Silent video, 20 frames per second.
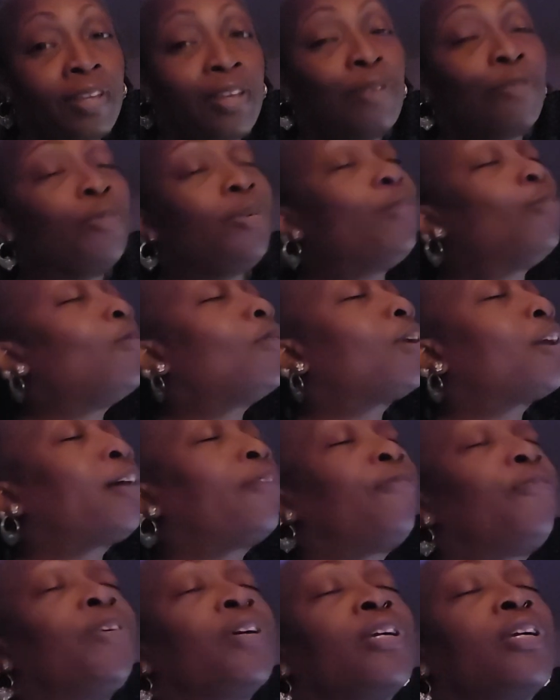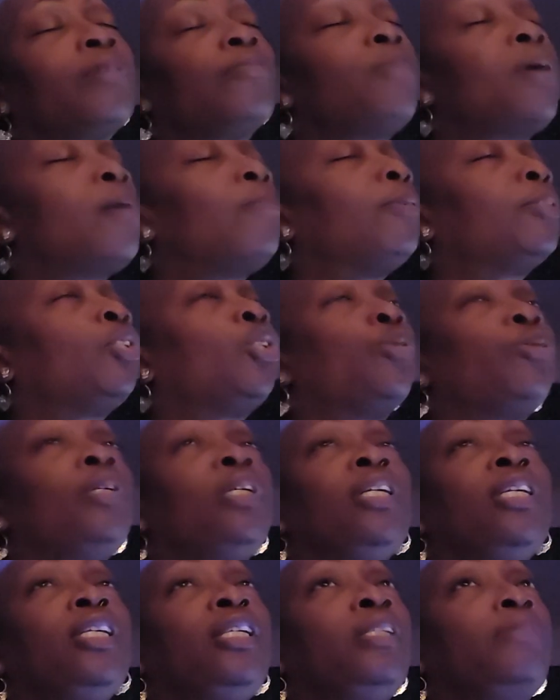We want our fucking mama
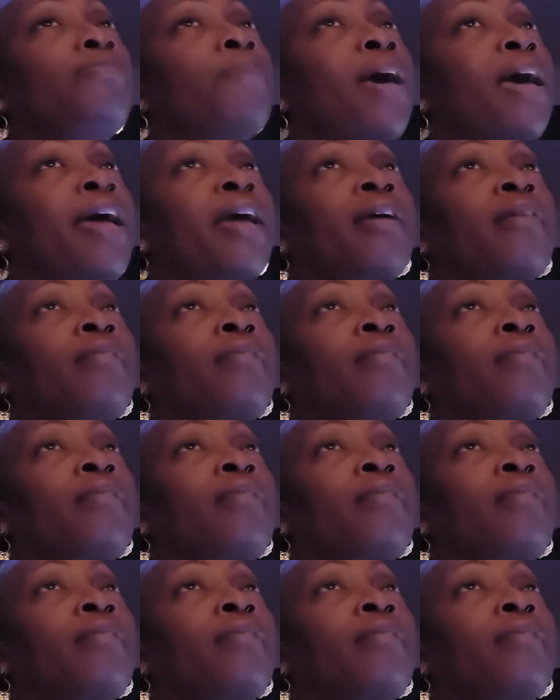trees back.